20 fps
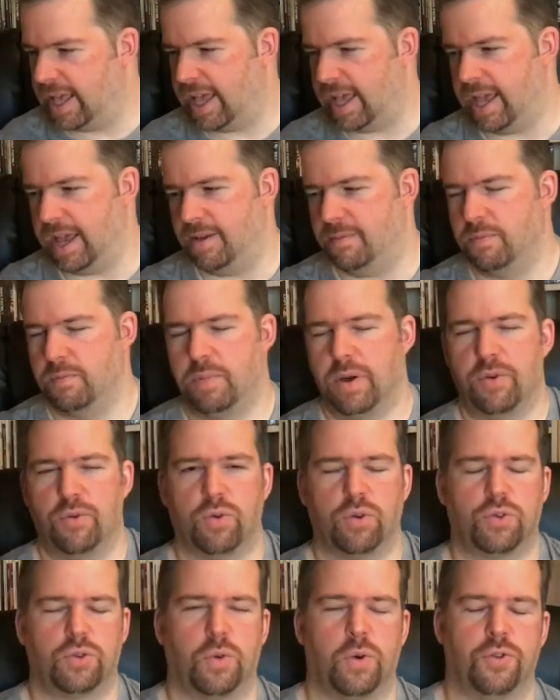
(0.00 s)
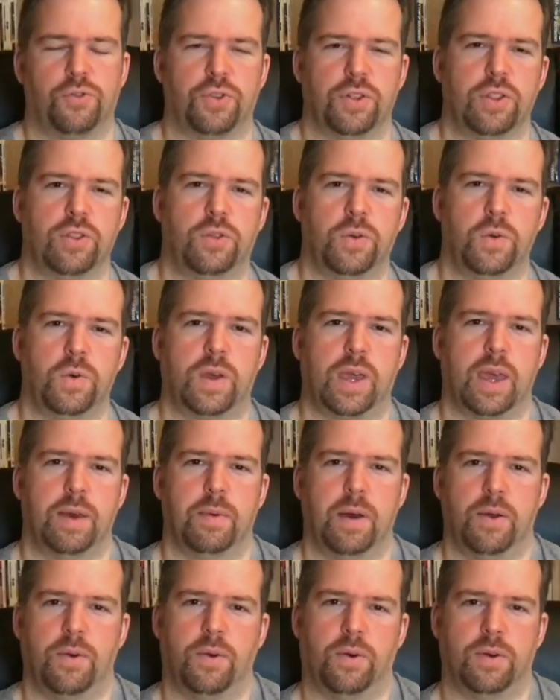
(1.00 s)
But Rogue Squadron 2
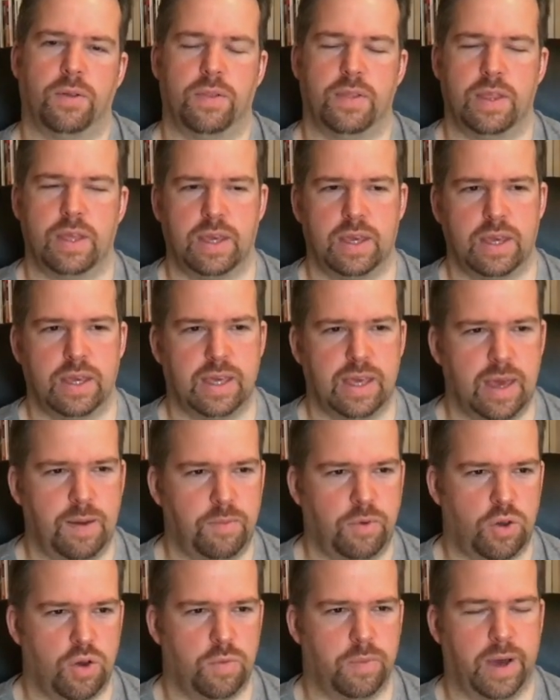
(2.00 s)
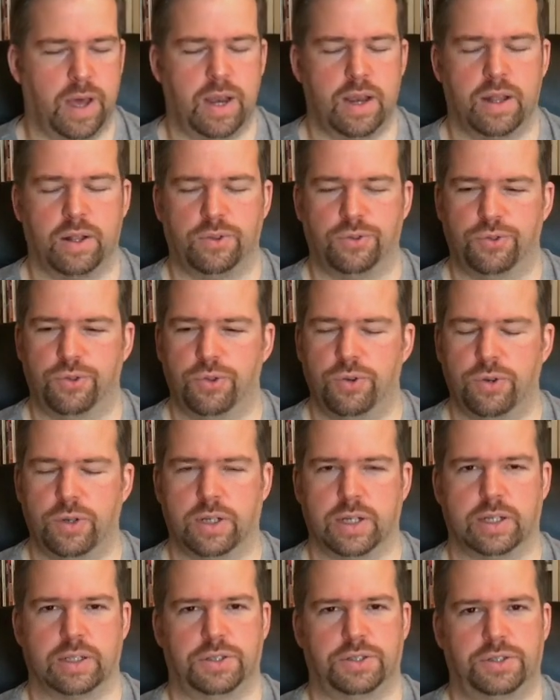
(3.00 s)
came out on the GameCube, and it
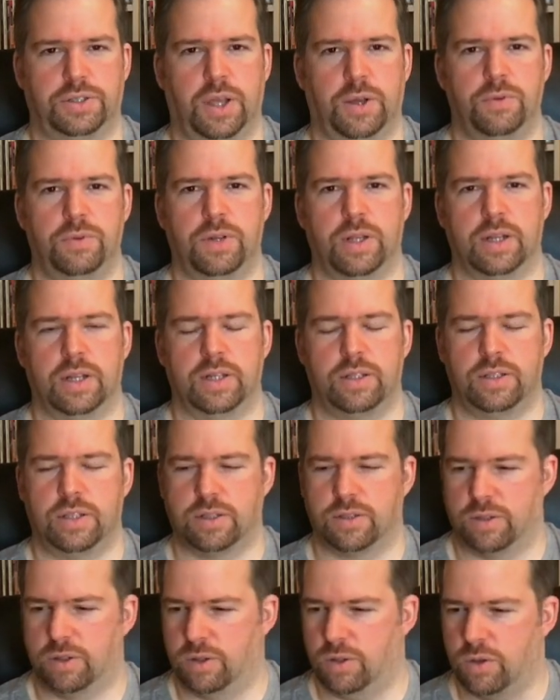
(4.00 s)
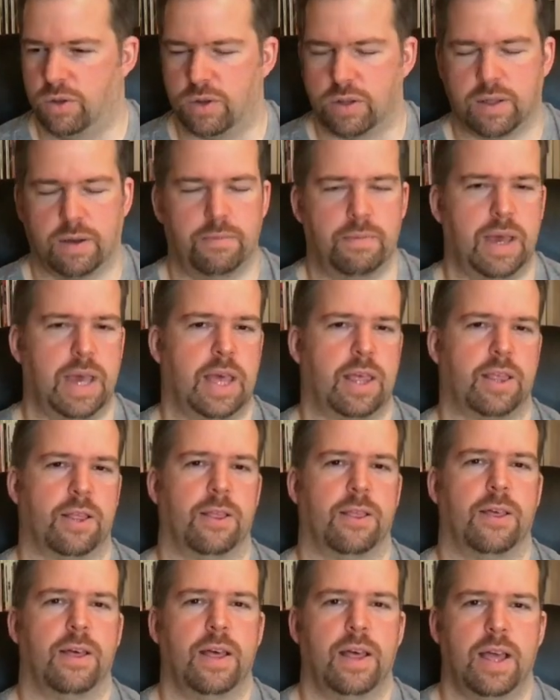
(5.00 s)
looked astounding. It just looked
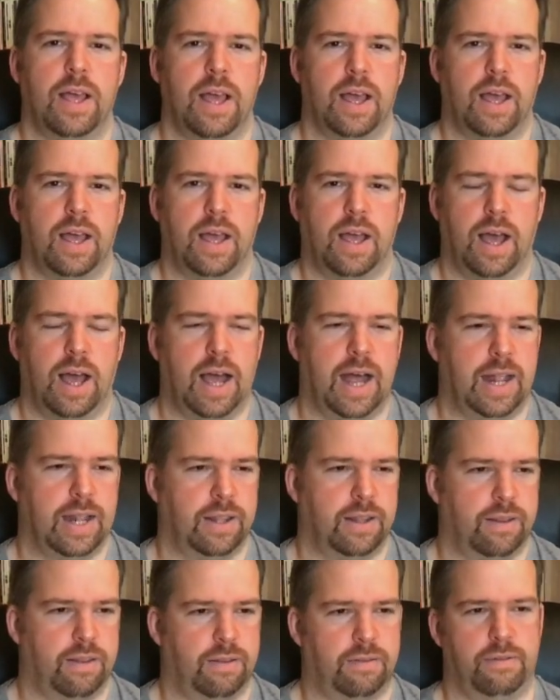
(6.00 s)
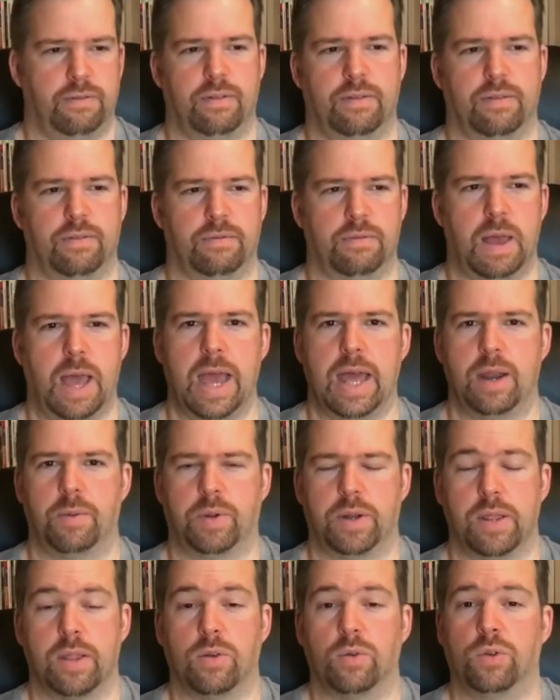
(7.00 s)
amazing. And
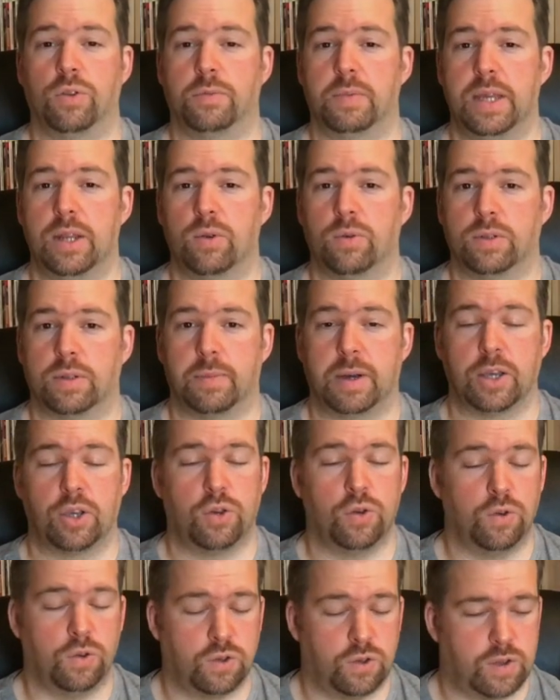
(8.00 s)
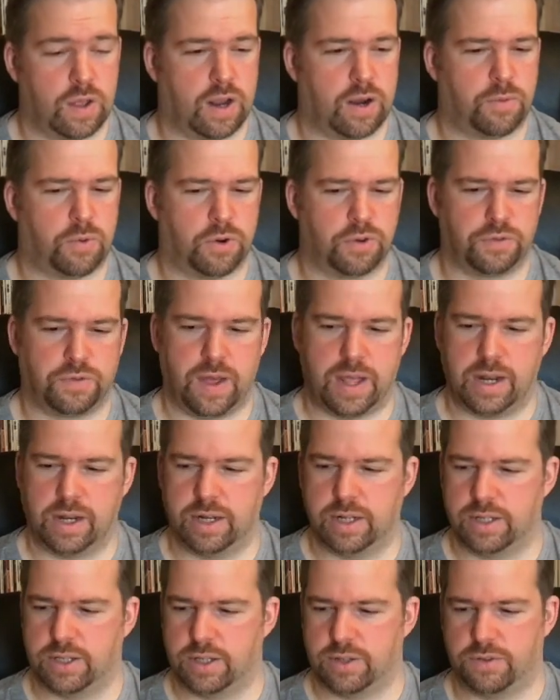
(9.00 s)
anybody that knows me knows I'm a huge Star Wars fan,
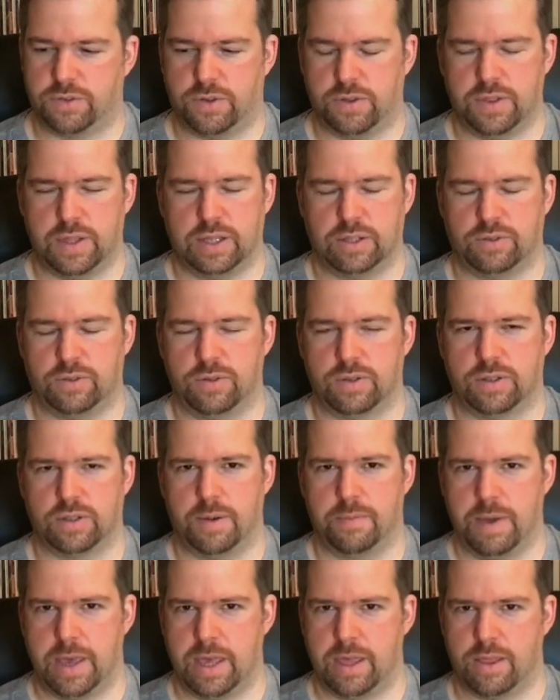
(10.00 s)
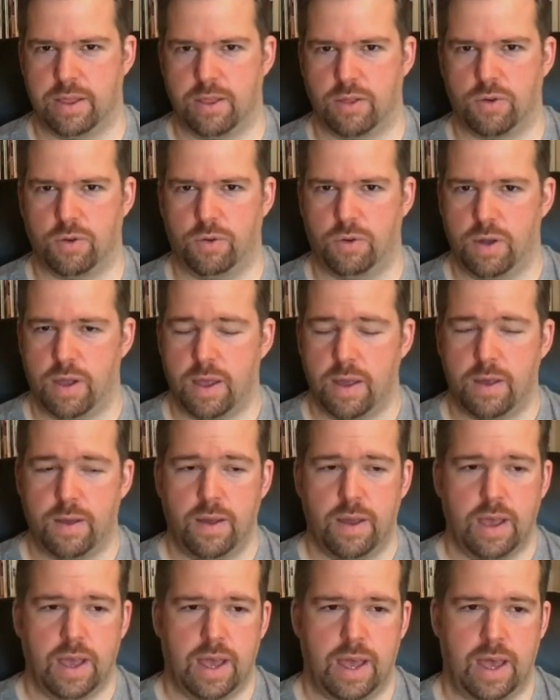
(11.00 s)
and I just thought this looks amazing. So
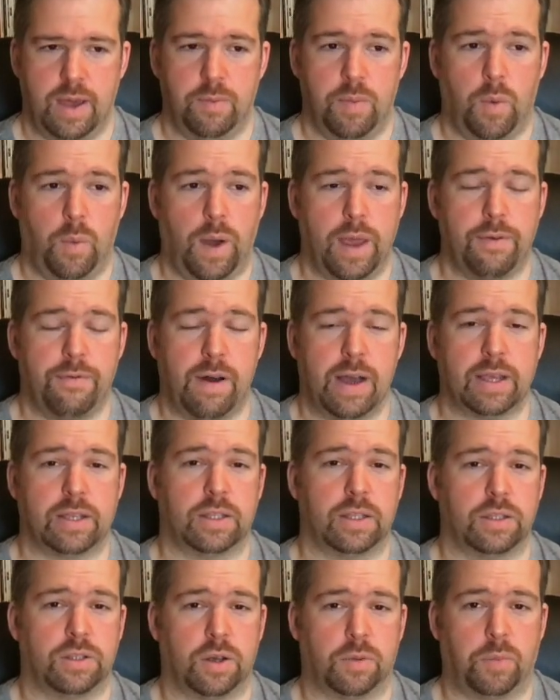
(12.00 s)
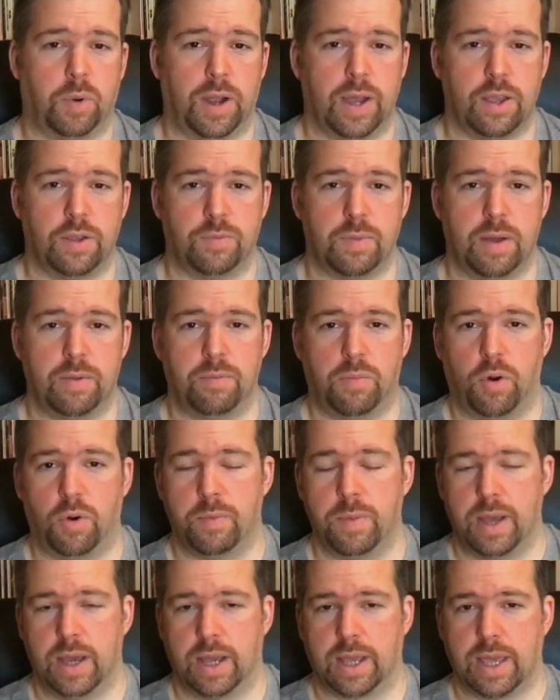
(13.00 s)
my wife actually surprised me and
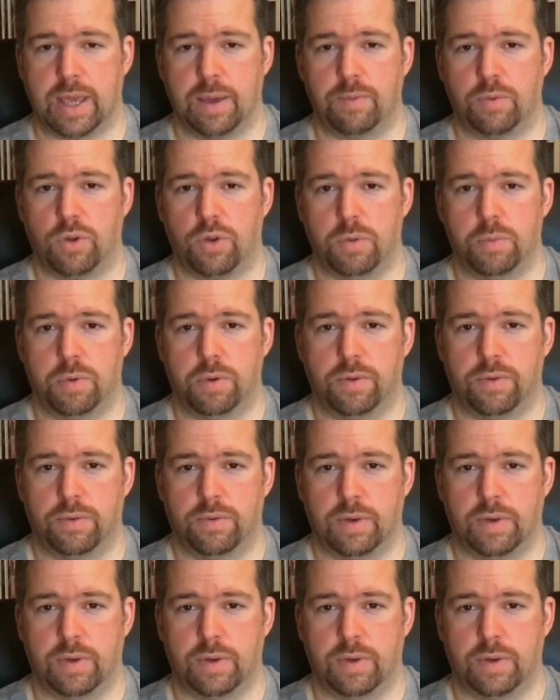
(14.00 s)
bought me a GameCube